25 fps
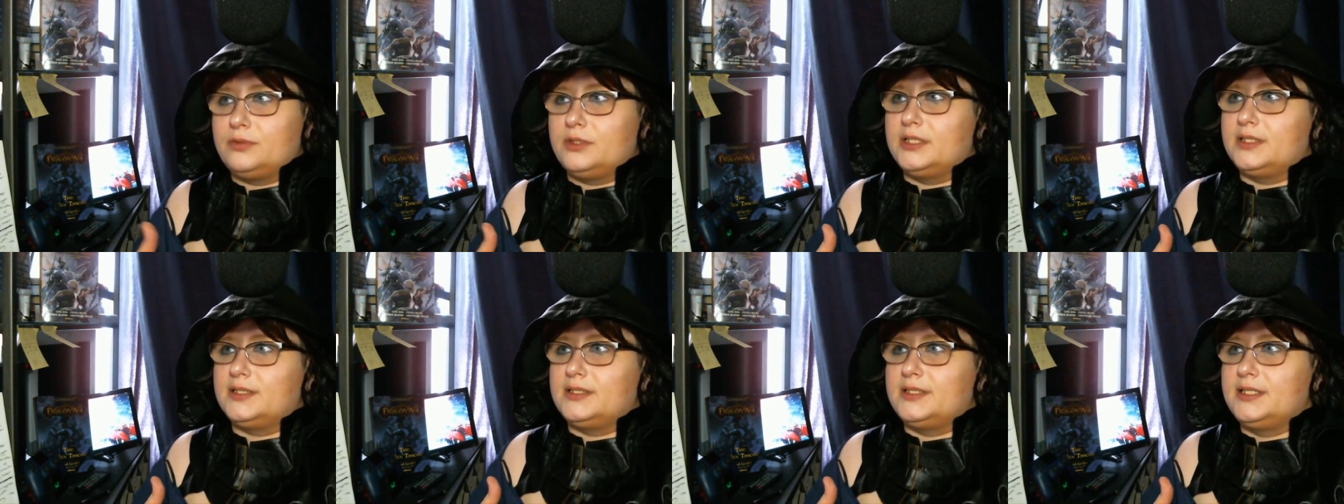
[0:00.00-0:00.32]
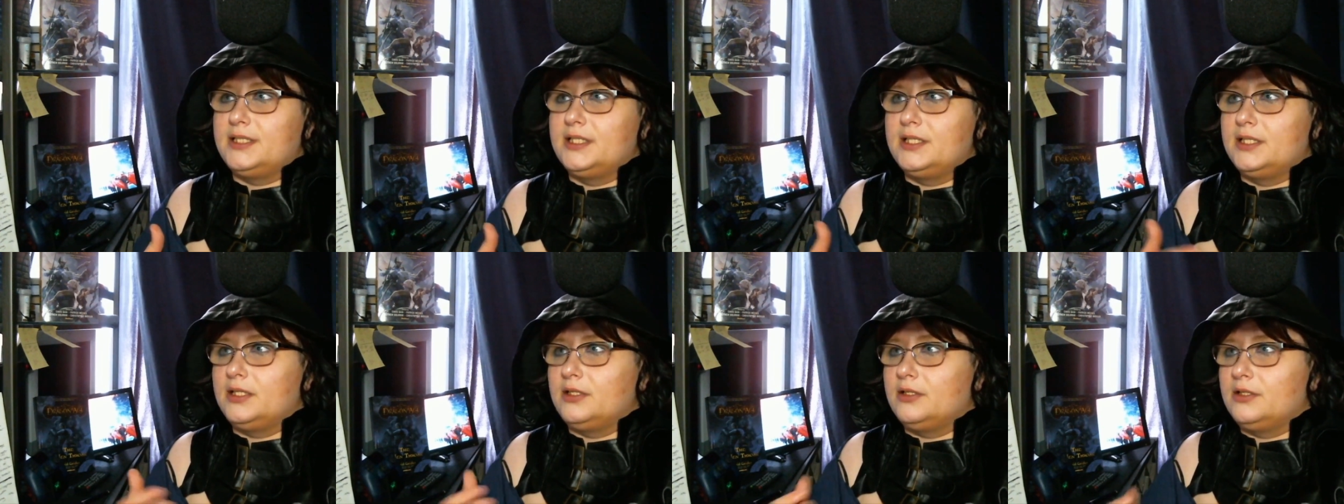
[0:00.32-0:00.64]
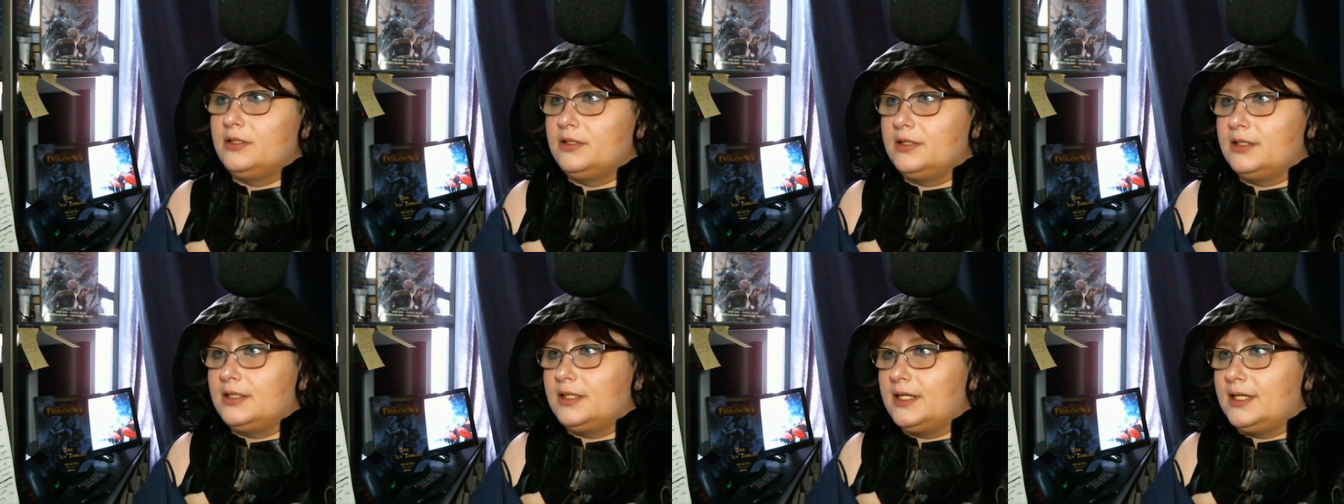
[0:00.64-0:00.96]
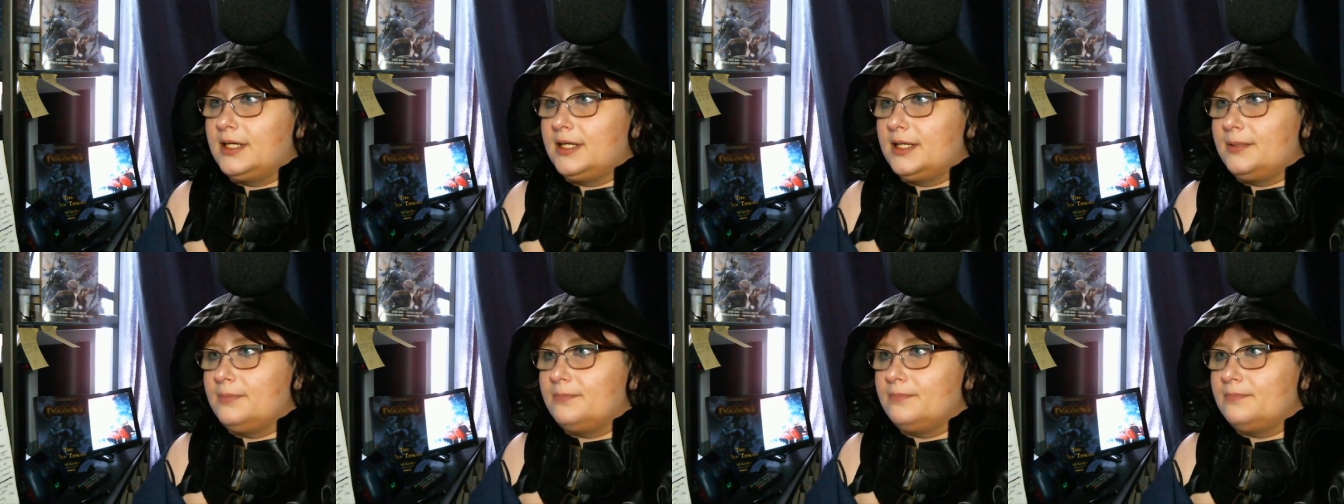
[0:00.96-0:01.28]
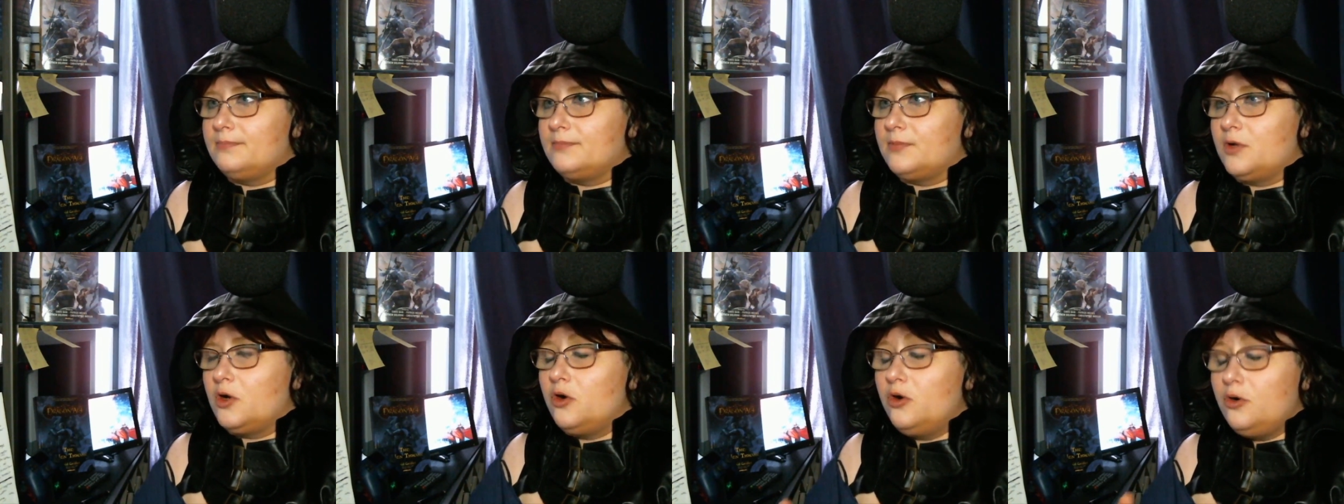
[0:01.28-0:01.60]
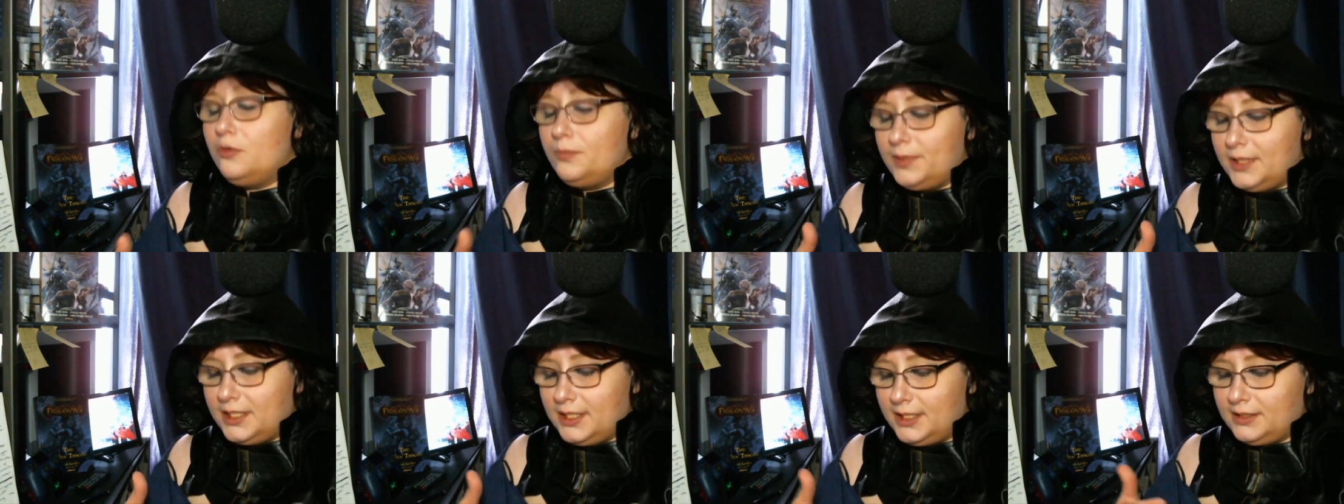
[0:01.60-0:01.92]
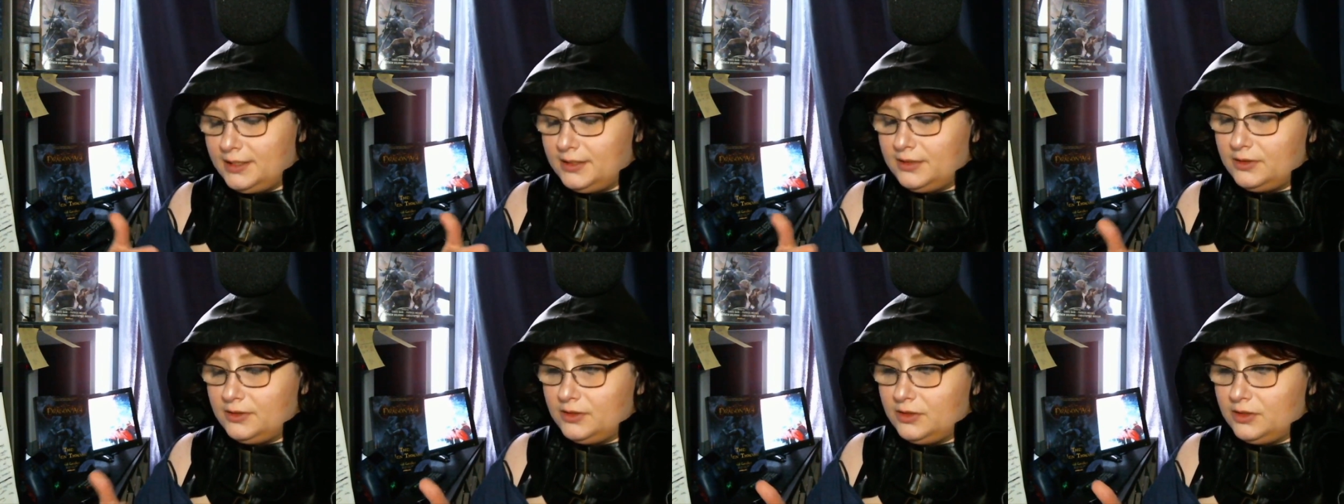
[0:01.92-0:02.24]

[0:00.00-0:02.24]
whereas here I'm hoping,